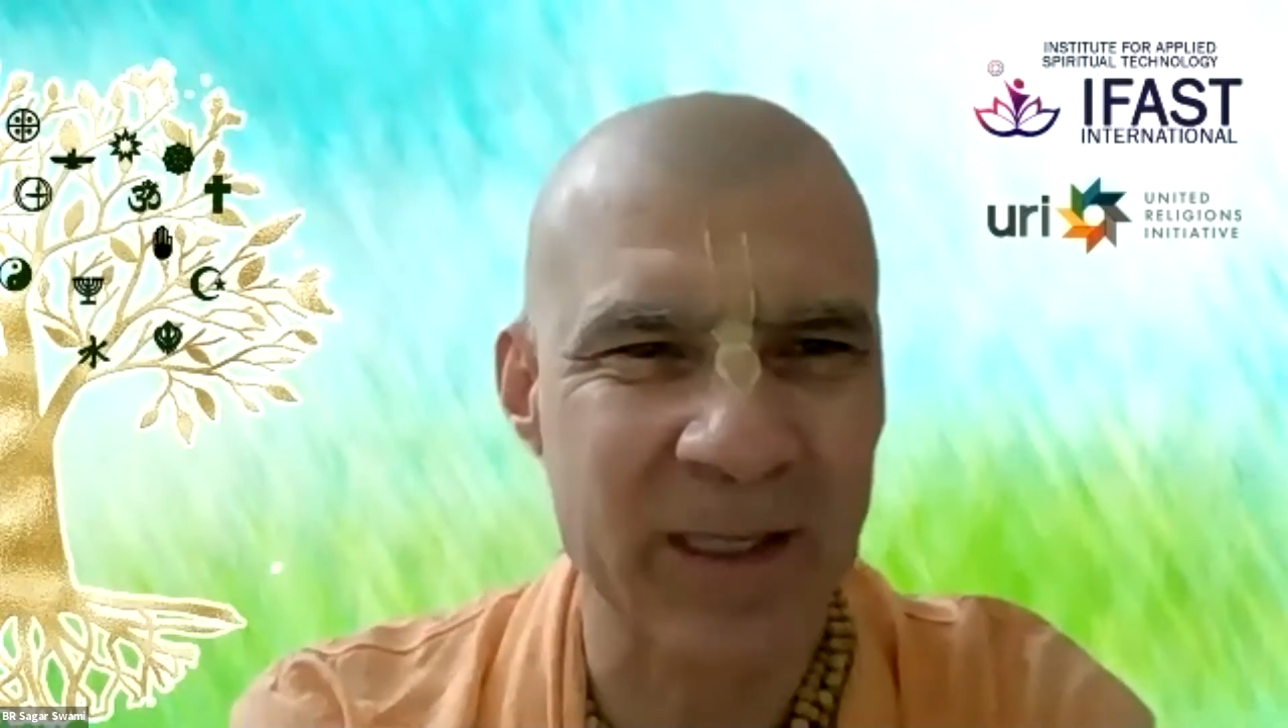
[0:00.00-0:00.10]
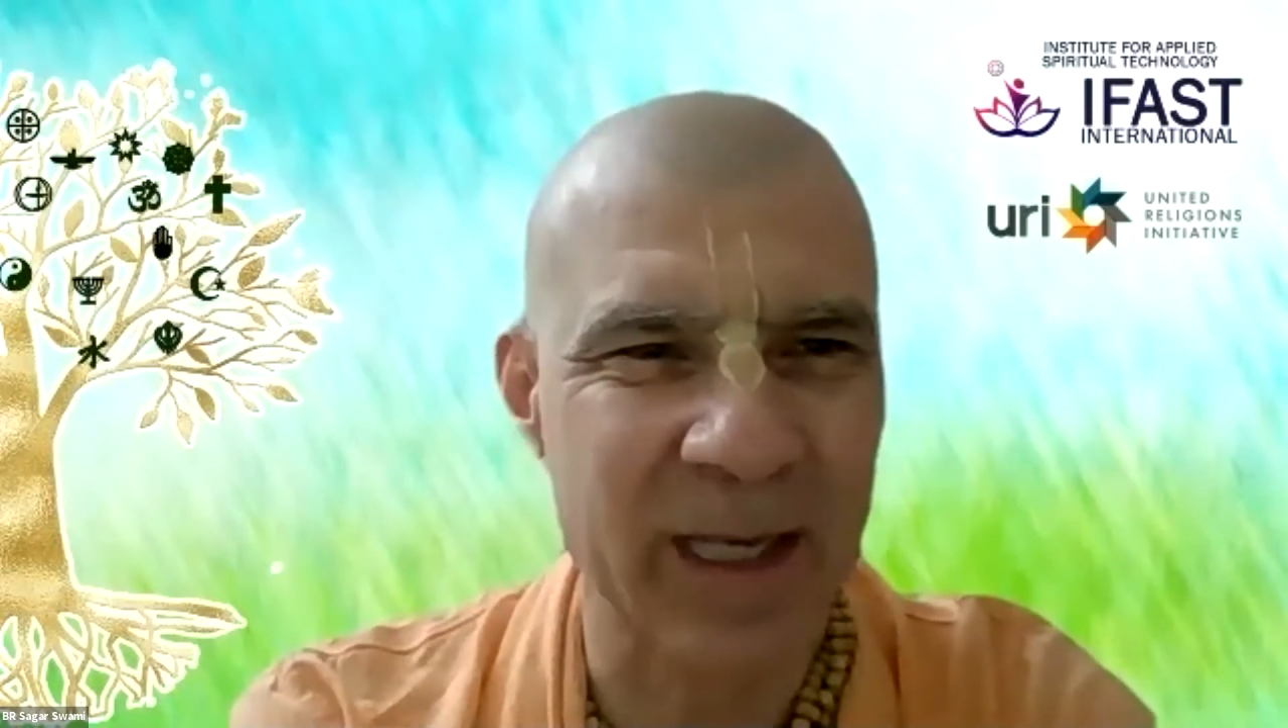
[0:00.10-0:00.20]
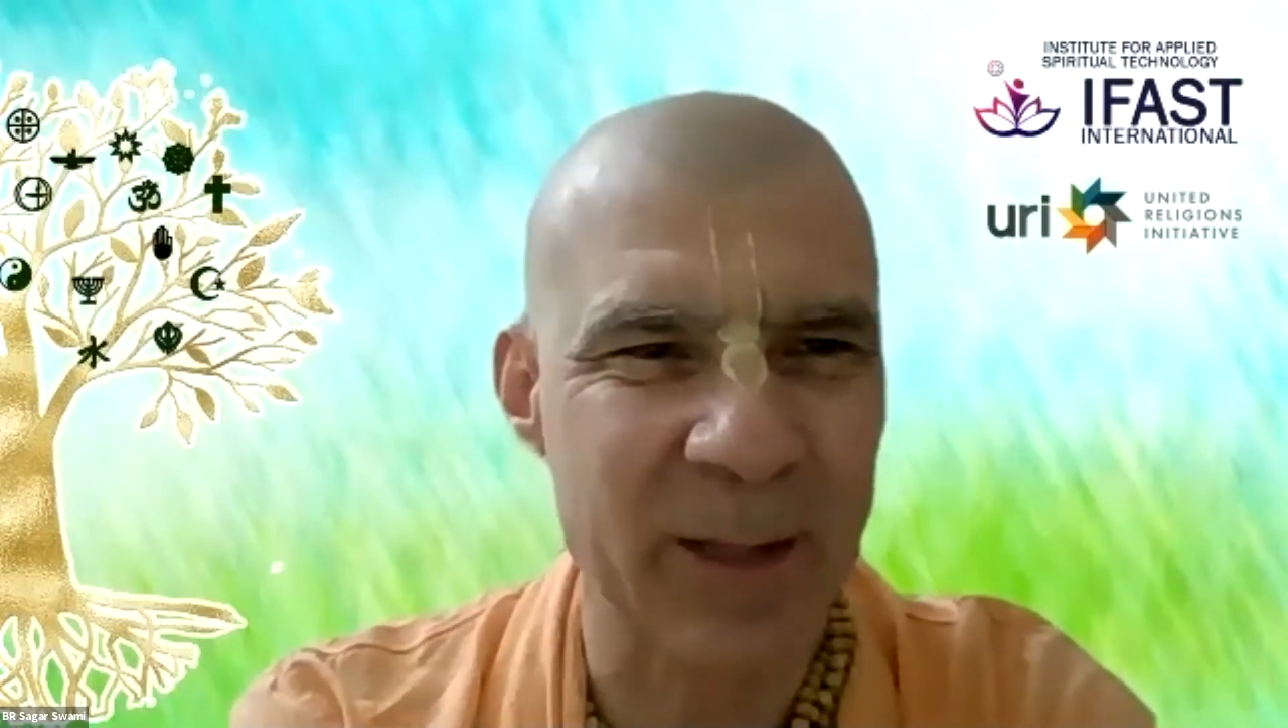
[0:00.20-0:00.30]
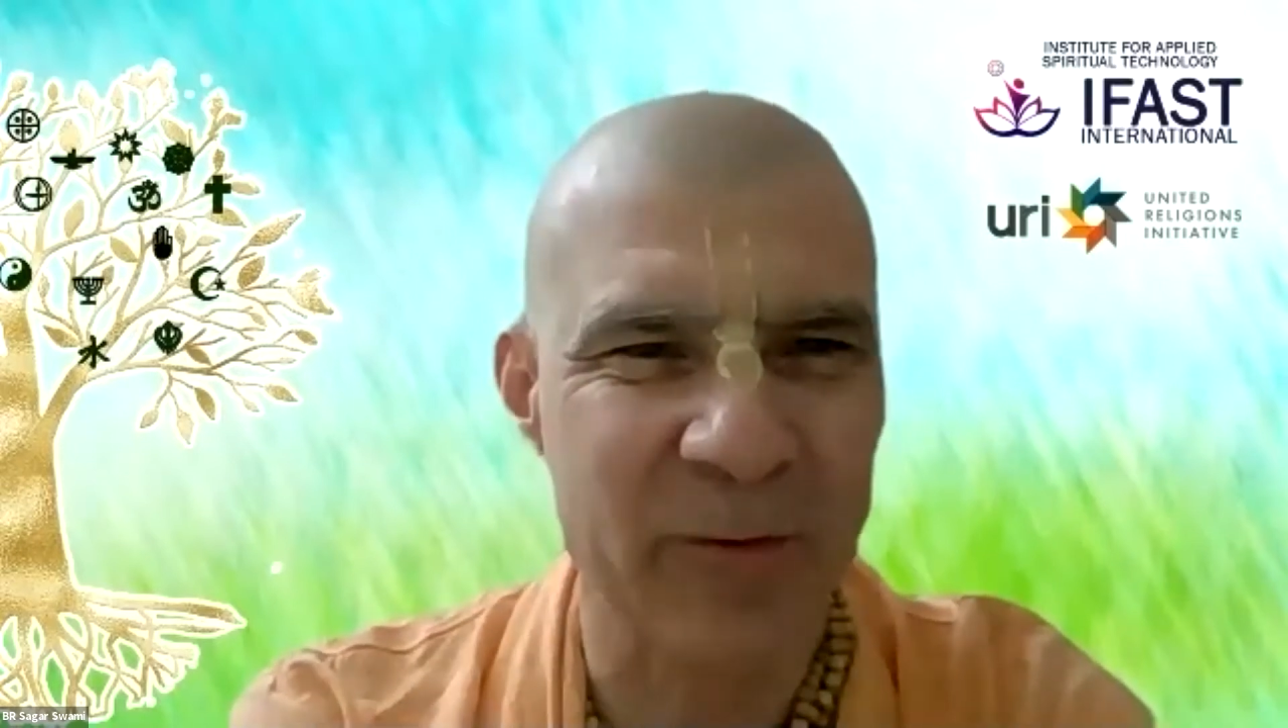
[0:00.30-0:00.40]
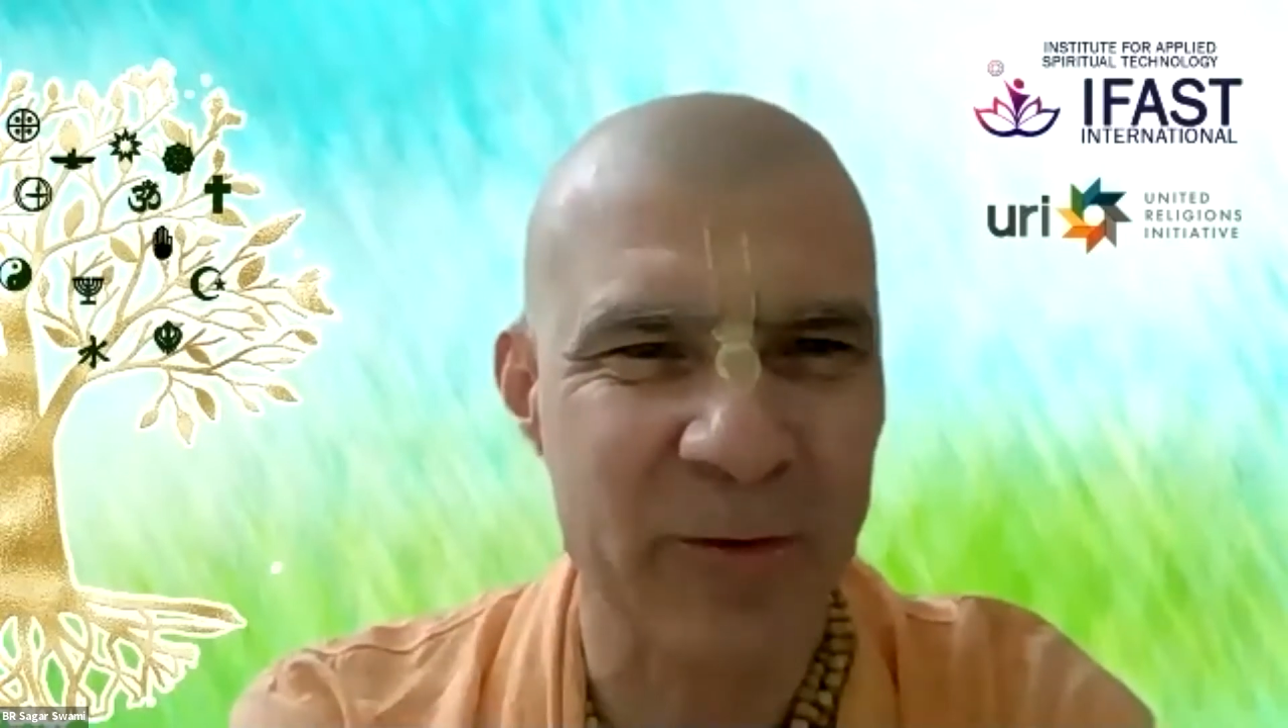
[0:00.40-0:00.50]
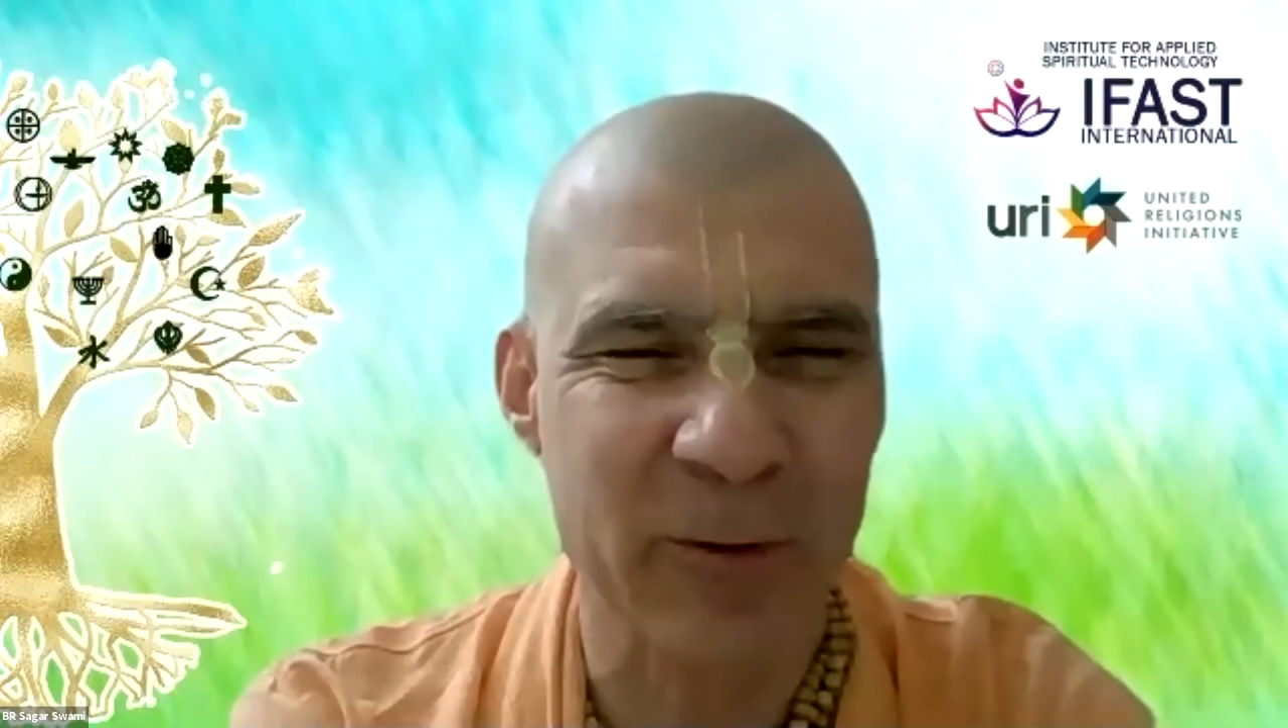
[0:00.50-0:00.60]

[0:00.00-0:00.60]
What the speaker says: name of